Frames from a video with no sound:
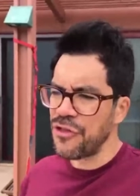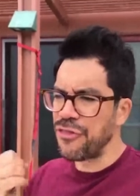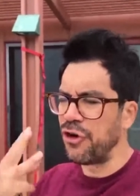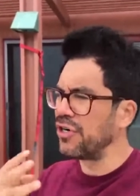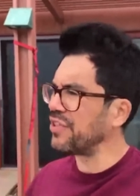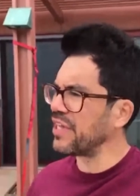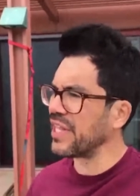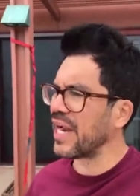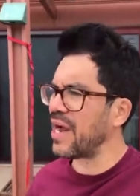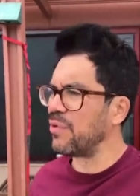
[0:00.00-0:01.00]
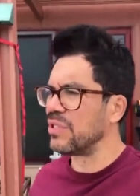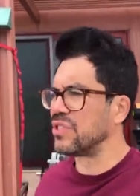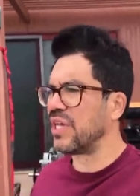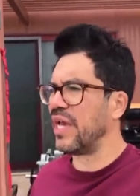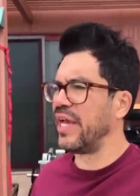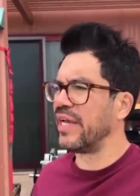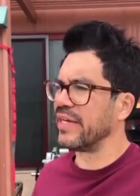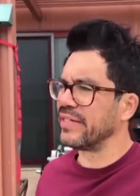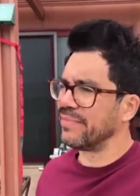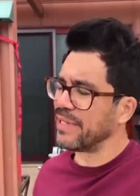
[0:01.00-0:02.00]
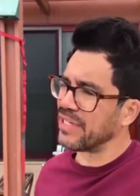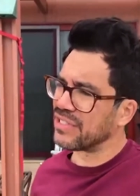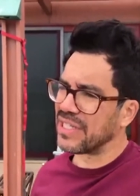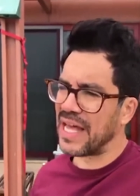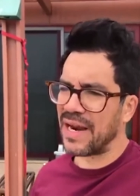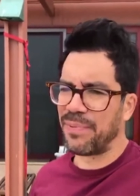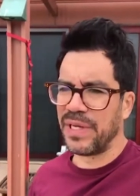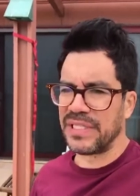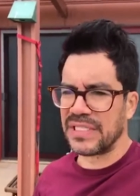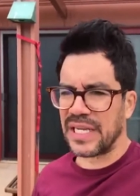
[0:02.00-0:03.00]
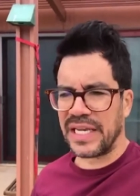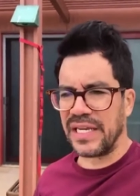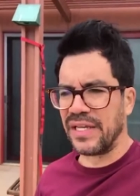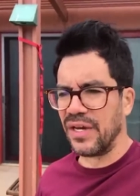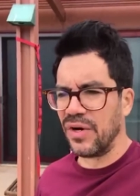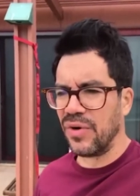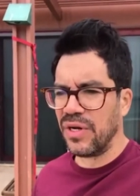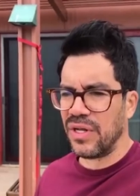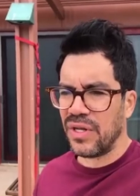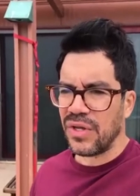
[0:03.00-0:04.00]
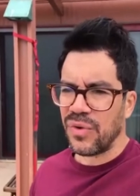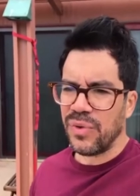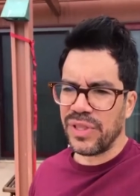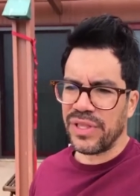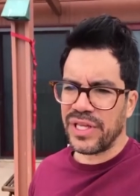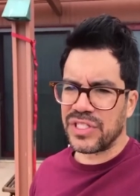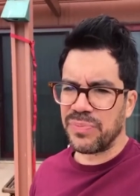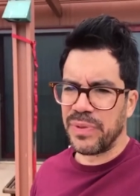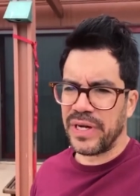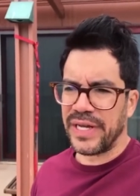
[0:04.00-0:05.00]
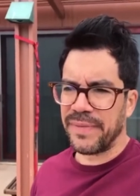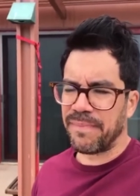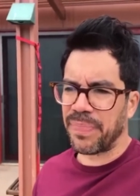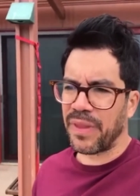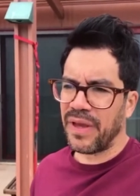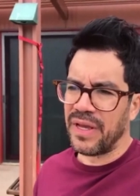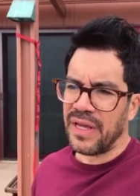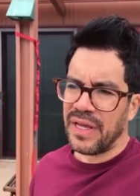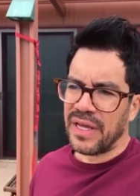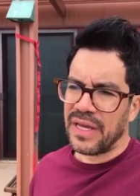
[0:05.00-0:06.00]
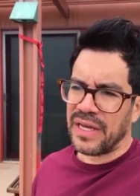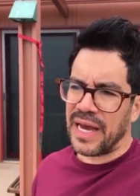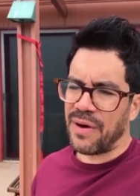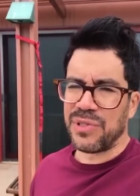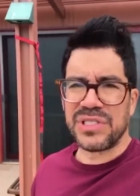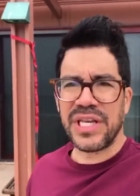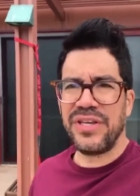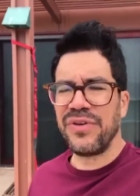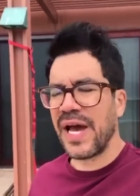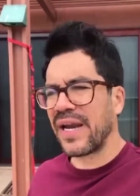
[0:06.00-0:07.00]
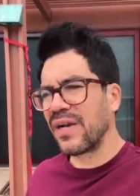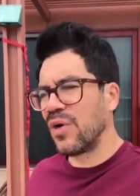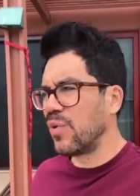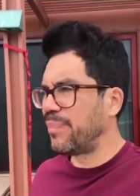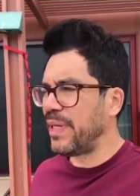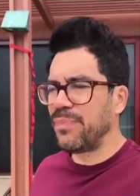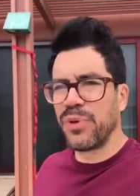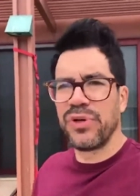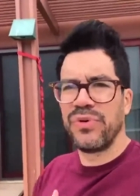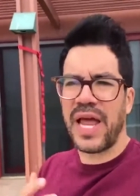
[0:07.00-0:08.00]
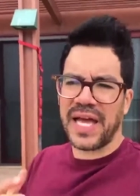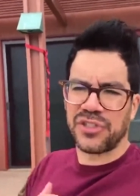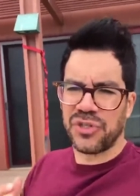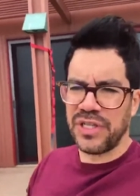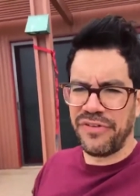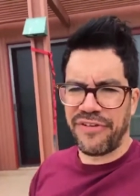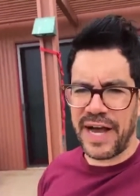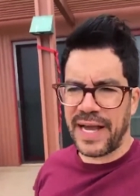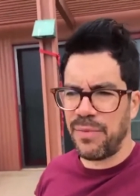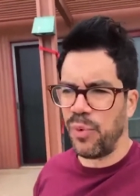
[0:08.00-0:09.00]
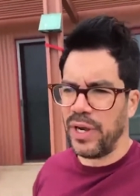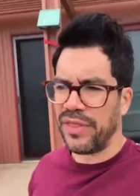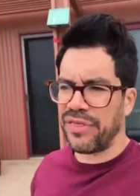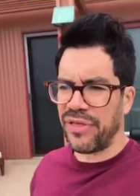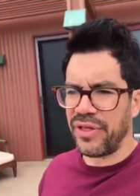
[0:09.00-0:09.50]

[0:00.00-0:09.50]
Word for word: The third thing that I would say, I mean, there's a lot of places I could go with this, but I would say you gotta go with people you naturally vibe with.